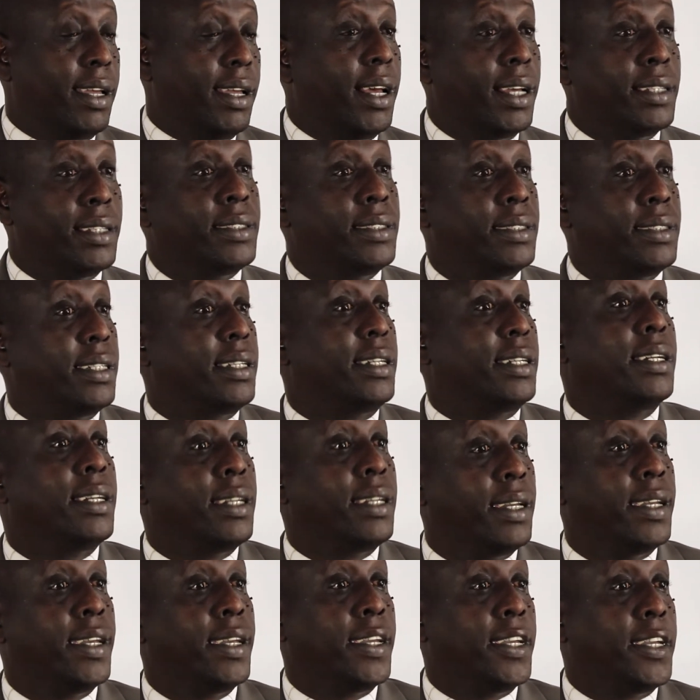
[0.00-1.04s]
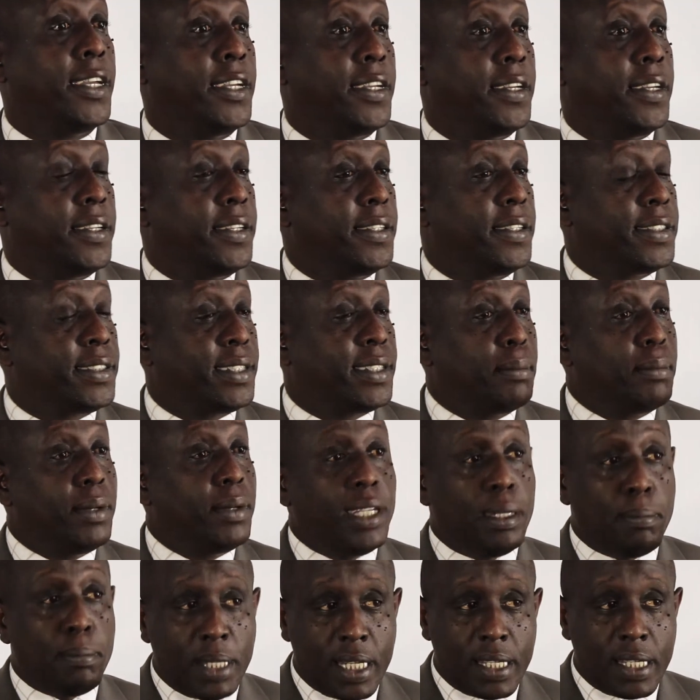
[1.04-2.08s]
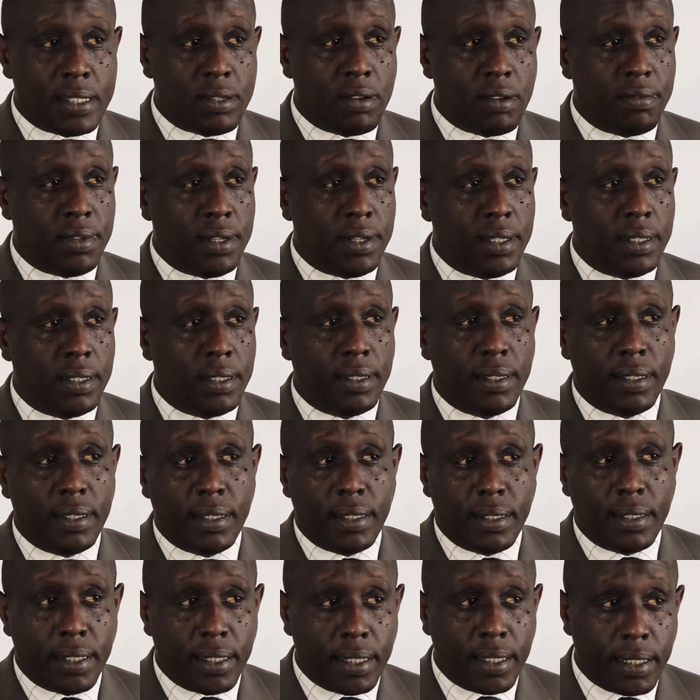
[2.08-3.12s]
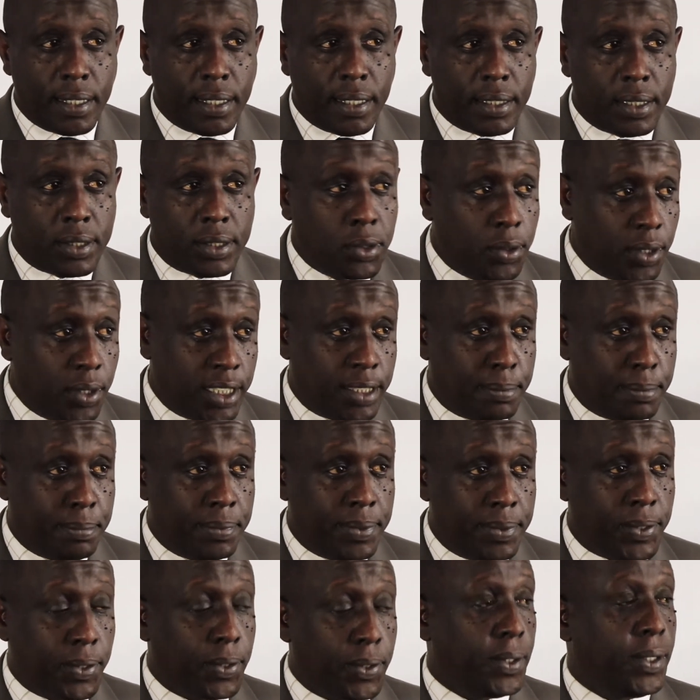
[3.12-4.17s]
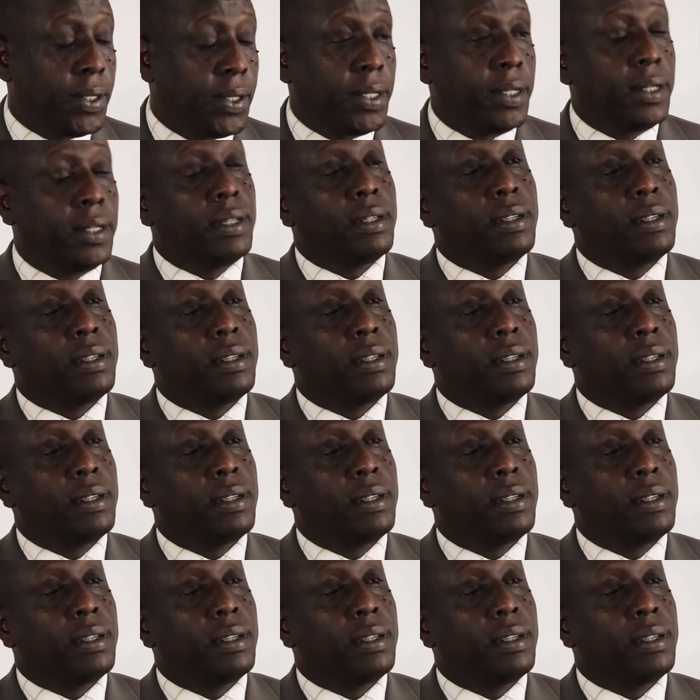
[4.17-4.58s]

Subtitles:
as in the Ministry of Tourism. So